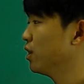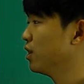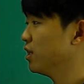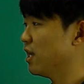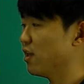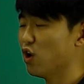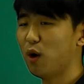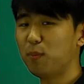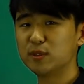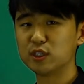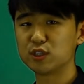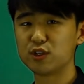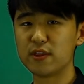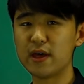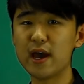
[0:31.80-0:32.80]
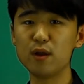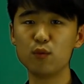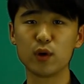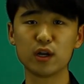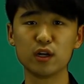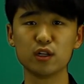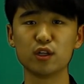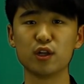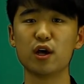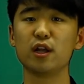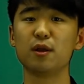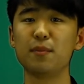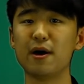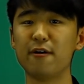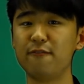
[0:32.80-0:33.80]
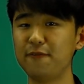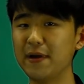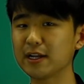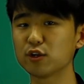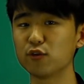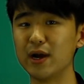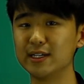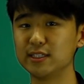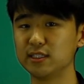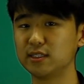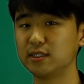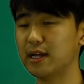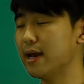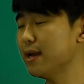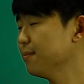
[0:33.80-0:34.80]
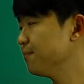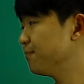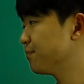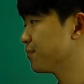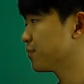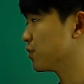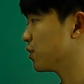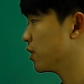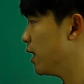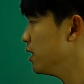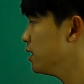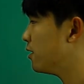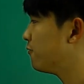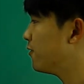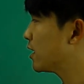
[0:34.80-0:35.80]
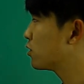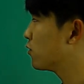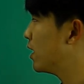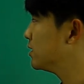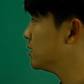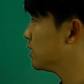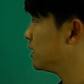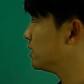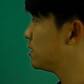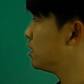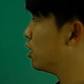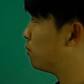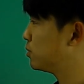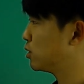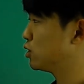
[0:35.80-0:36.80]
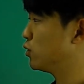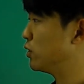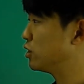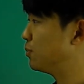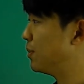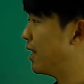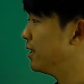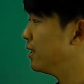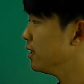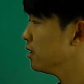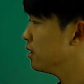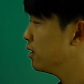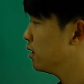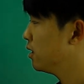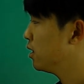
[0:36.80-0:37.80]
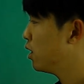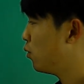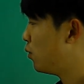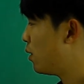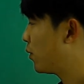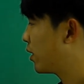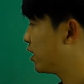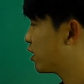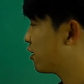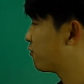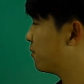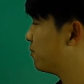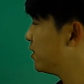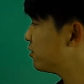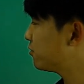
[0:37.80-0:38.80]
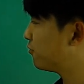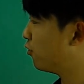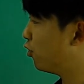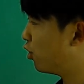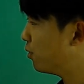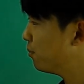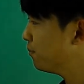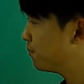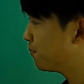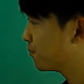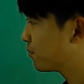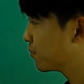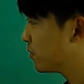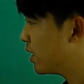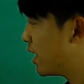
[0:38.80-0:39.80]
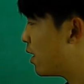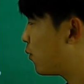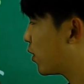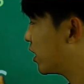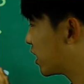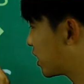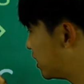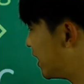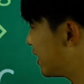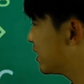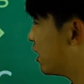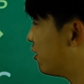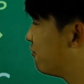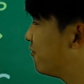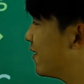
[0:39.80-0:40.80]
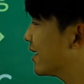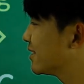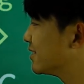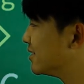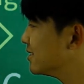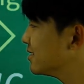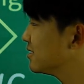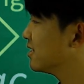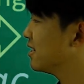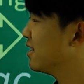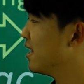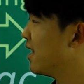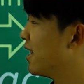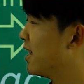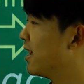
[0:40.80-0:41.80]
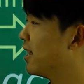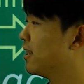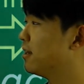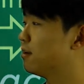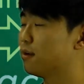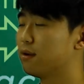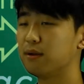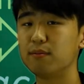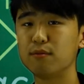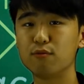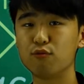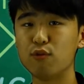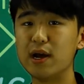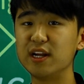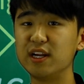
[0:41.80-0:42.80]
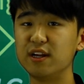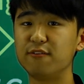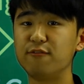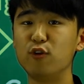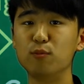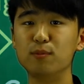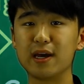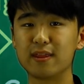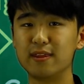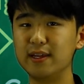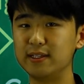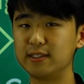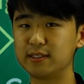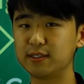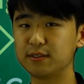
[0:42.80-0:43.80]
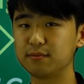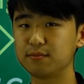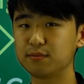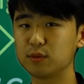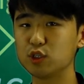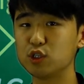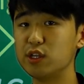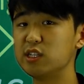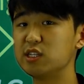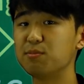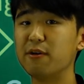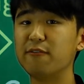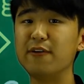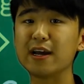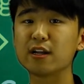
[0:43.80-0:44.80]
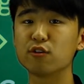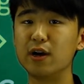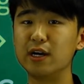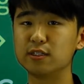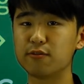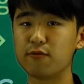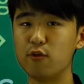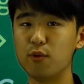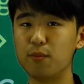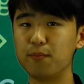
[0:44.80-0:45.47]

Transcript: Now the opposite to that, we're going to learn about factorizing today. Okay, now factorizing is the opposite to expanding, where we're going to go from this form, and we're going to collect our factors and write it in a form like this. So this is my factorized form.